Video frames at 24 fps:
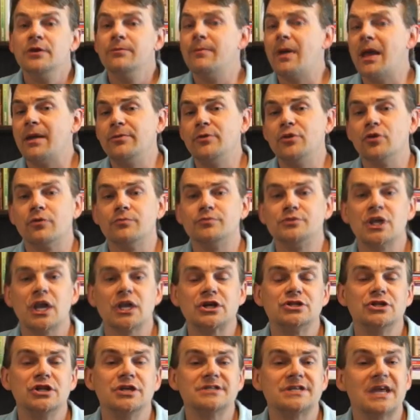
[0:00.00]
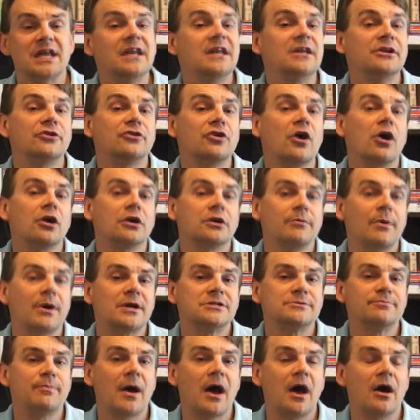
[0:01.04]
Maybe your objection is I need to talk to my
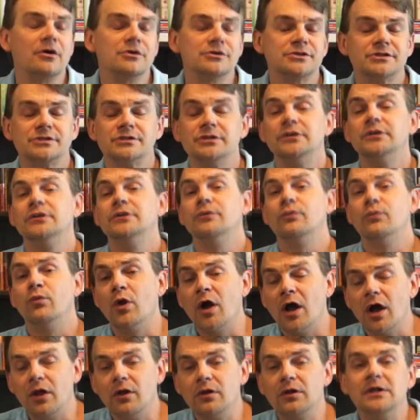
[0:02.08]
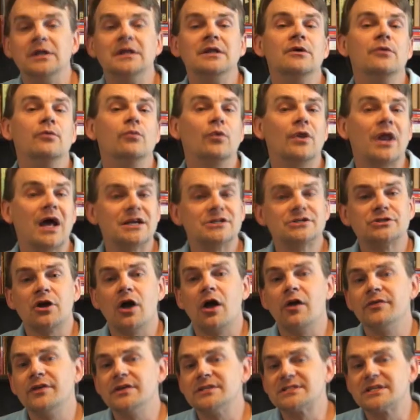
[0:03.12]
spouse. Well, when I
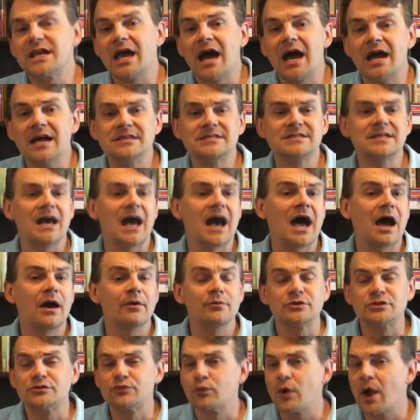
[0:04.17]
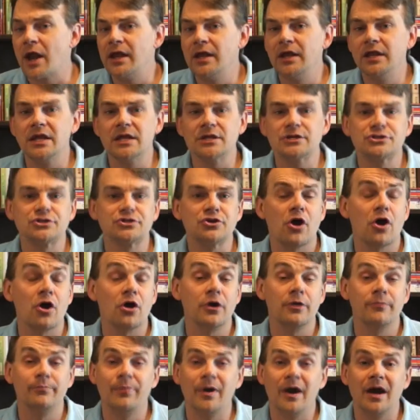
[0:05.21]
saw this, guys, I was ready to get
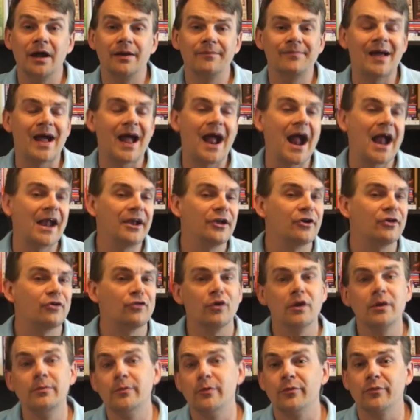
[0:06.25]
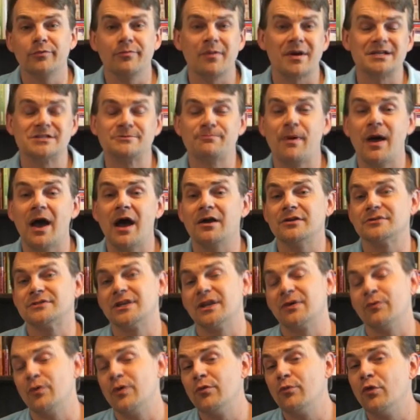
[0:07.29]
started, but I had an agreement with my spouse
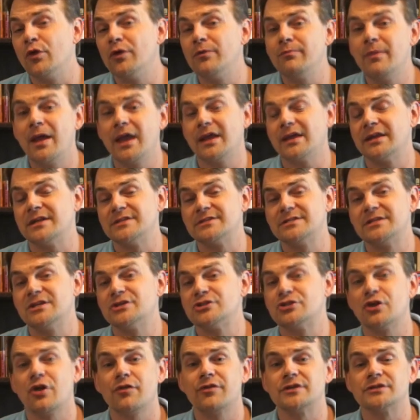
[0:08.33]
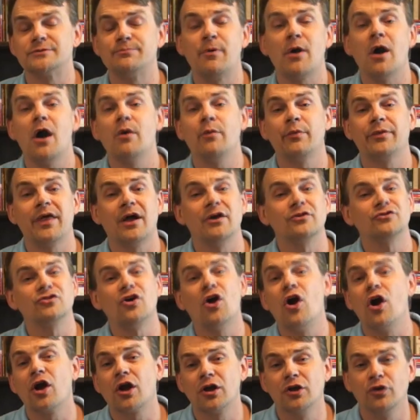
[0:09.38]
that we wouldn't make a decision on the spot without
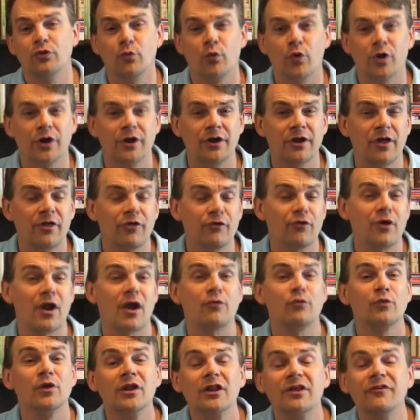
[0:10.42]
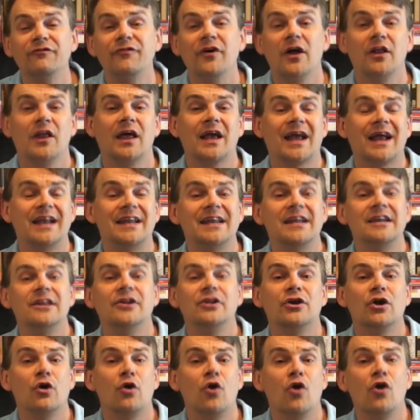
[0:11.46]
talking to one another. And I really felt like I needed
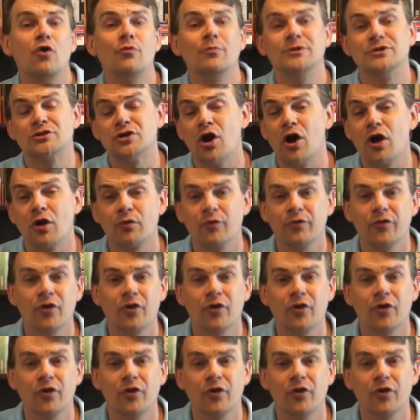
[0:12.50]
to go home and talk